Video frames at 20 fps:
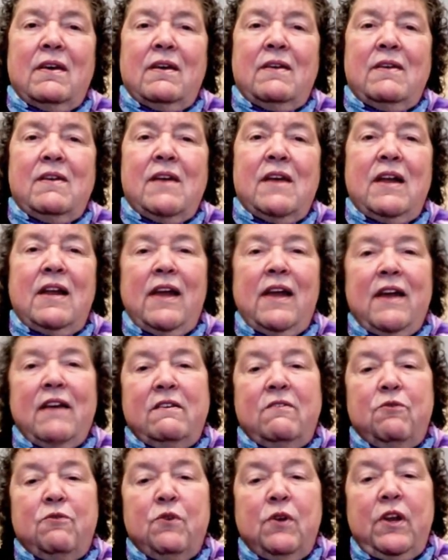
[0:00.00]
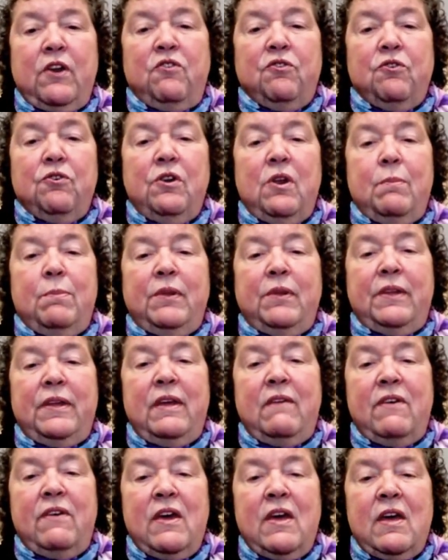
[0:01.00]
Neglect of really truly
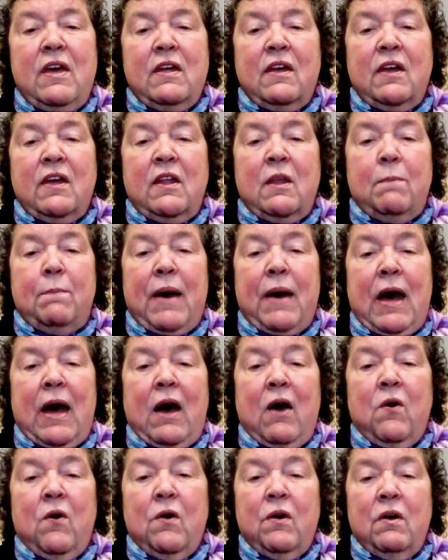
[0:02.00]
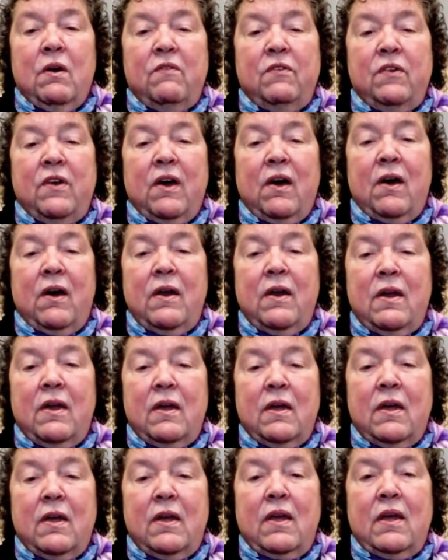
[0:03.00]
believing in the power of God
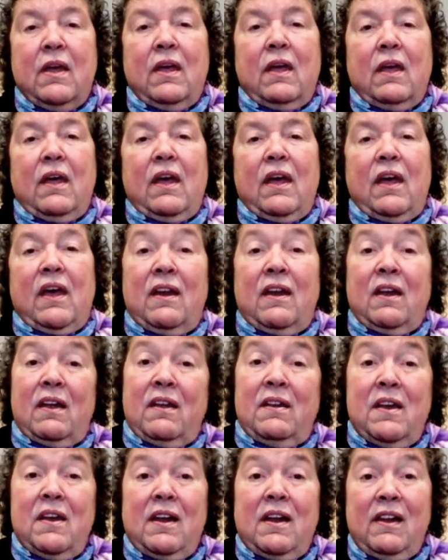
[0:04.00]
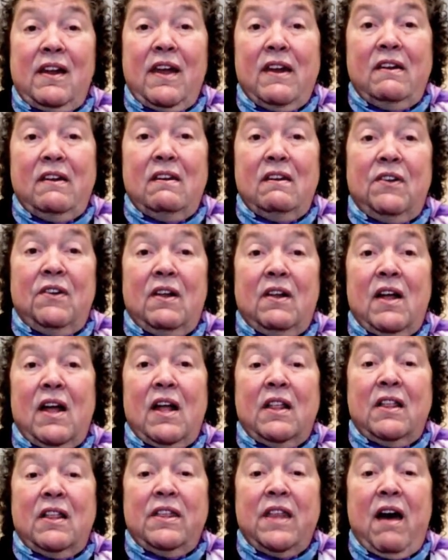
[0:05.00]
and a neglect of a,
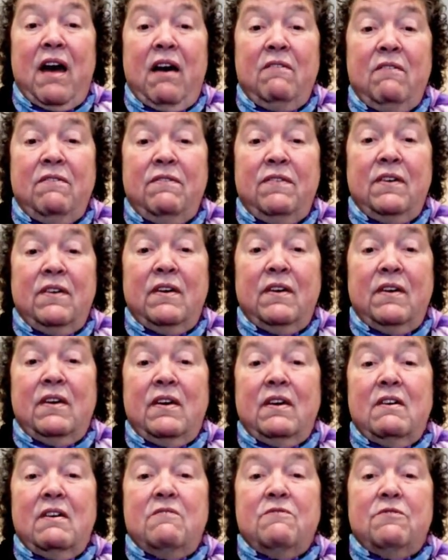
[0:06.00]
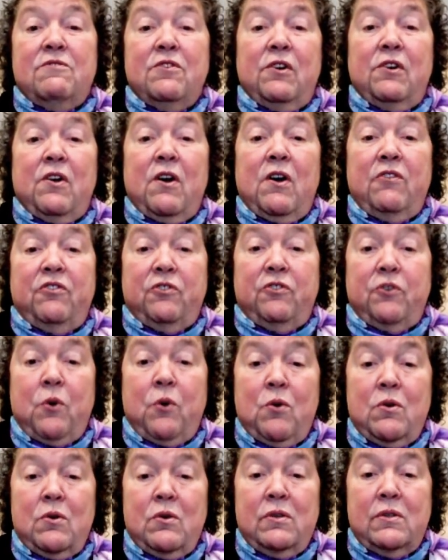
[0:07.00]
a love for lost
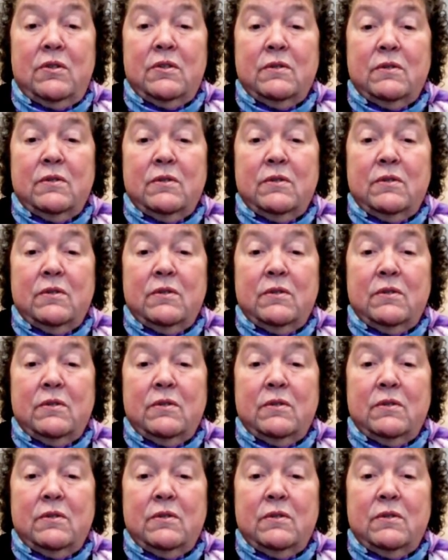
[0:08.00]
souls.